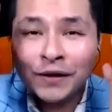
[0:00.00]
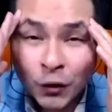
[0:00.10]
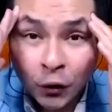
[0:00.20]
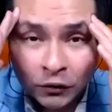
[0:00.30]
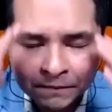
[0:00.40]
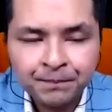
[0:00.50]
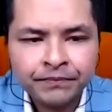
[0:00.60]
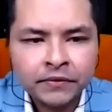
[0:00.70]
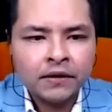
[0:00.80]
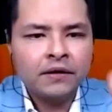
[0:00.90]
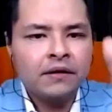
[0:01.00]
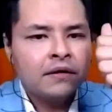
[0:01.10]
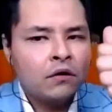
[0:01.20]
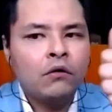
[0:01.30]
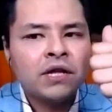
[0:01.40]
goal?
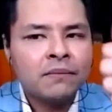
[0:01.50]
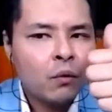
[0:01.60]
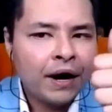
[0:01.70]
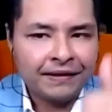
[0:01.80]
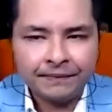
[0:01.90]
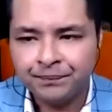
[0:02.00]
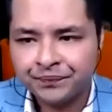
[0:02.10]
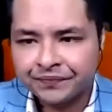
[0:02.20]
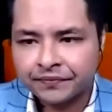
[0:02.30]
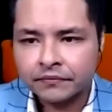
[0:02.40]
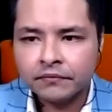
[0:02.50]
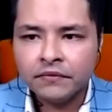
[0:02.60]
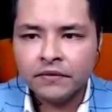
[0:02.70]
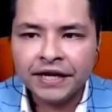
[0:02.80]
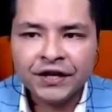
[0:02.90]
Goal number one,
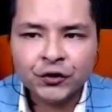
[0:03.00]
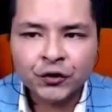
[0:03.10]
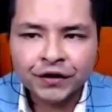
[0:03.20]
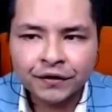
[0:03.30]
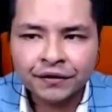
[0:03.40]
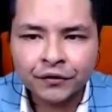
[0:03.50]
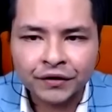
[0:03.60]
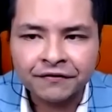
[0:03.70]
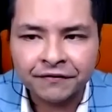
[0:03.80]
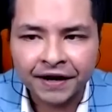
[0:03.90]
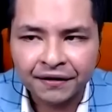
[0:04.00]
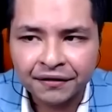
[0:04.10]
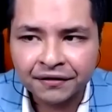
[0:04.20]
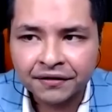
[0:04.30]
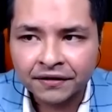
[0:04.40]
introduce three
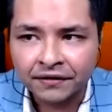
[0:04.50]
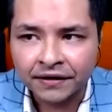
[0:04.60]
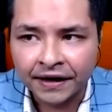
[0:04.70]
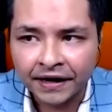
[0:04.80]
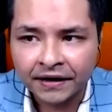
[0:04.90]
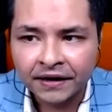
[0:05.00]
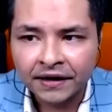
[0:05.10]
friends, okay?